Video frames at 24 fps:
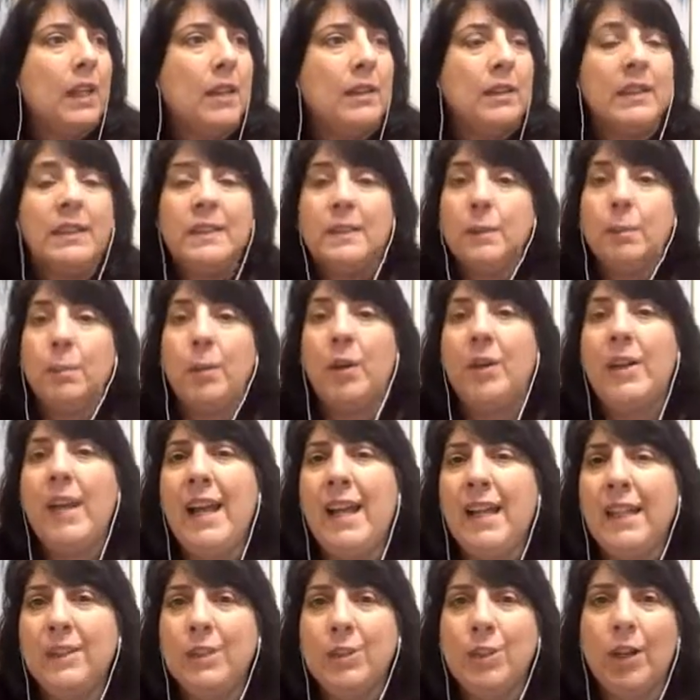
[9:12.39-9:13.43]
Lisa
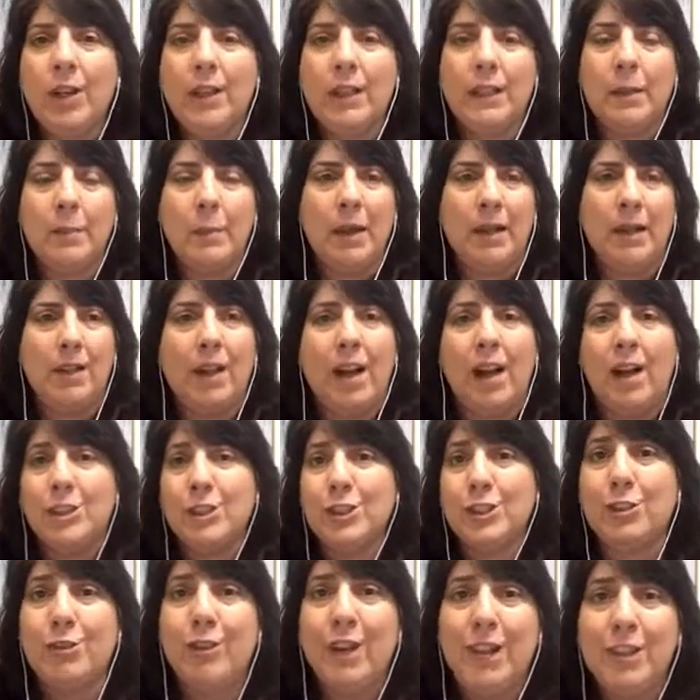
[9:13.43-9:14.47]
Barnett talking about
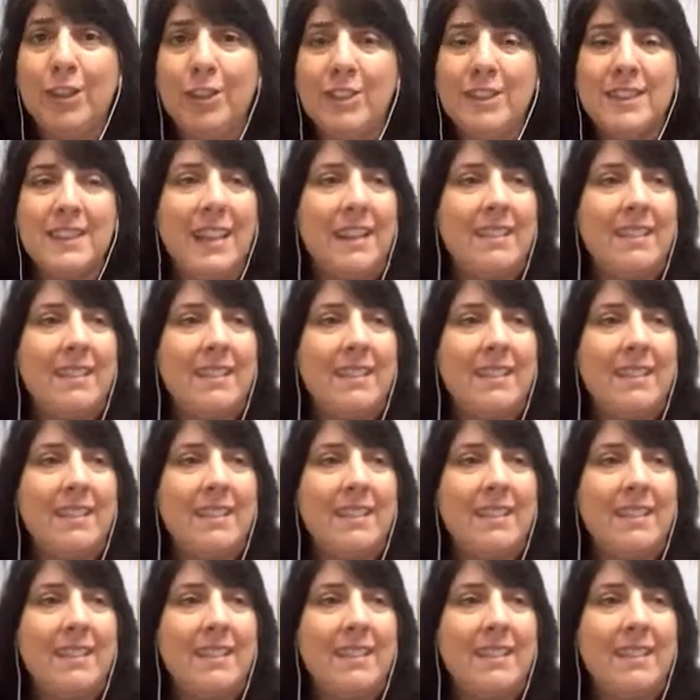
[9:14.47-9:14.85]
Akashic Records.